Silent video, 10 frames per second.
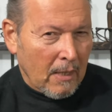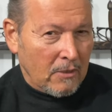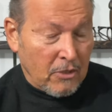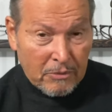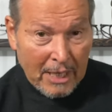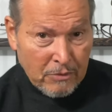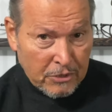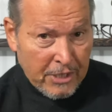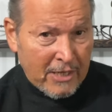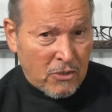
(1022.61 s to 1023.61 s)
Sometimes it
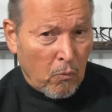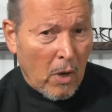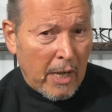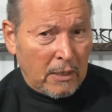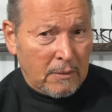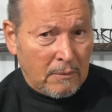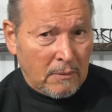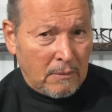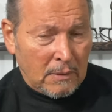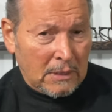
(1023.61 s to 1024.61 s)
takes a while.
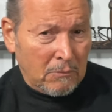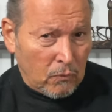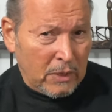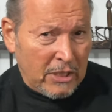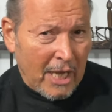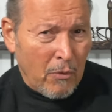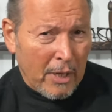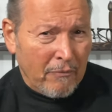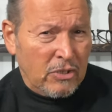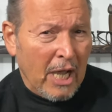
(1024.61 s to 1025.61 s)
We take
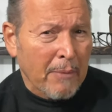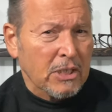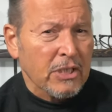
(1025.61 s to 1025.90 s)
whatever time it